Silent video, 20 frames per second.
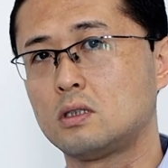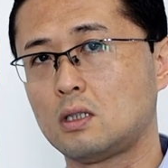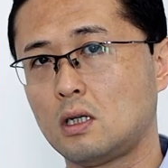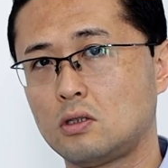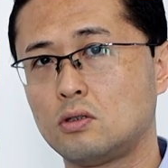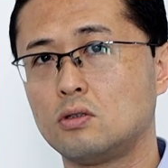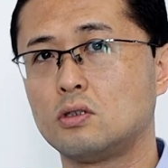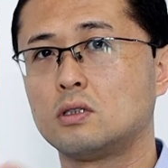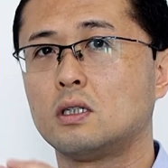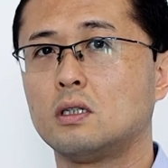
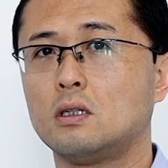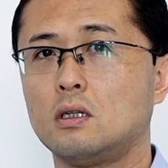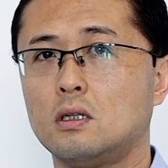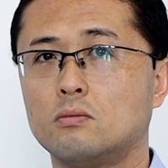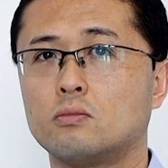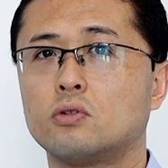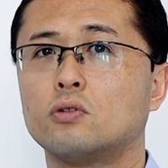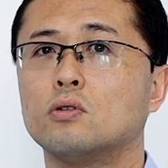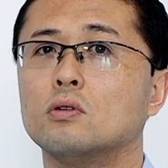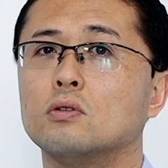start to steadily
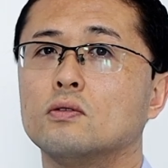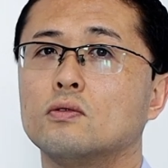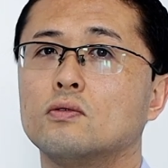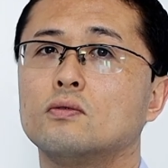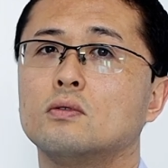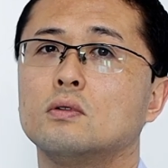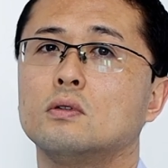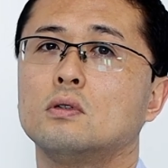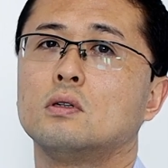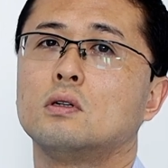improve.
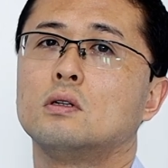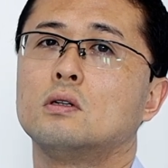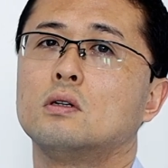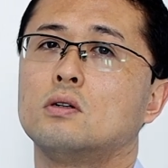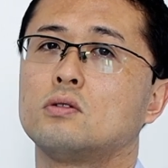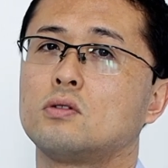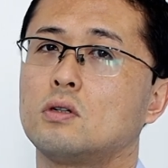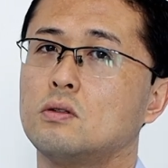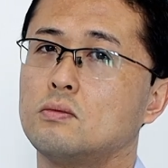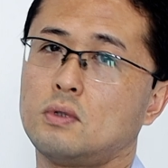And a
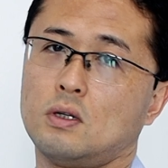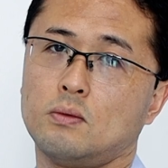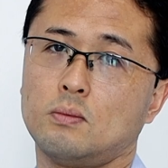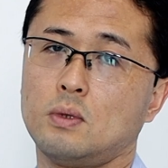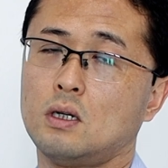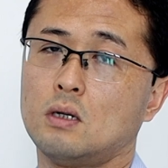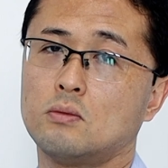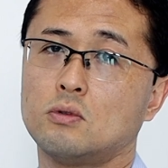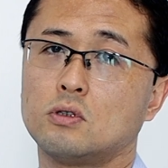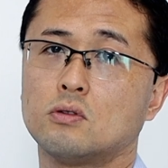lot of times they've
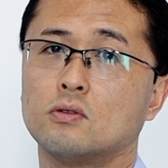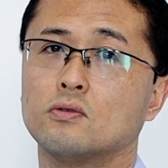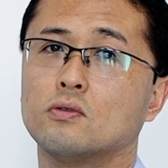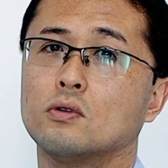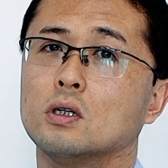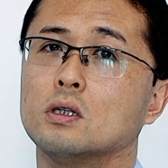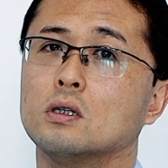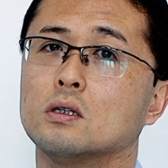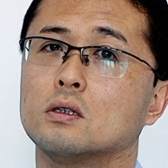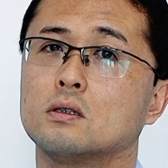been able to
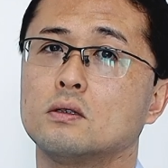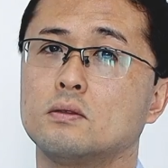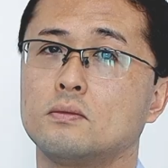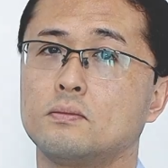avoid it.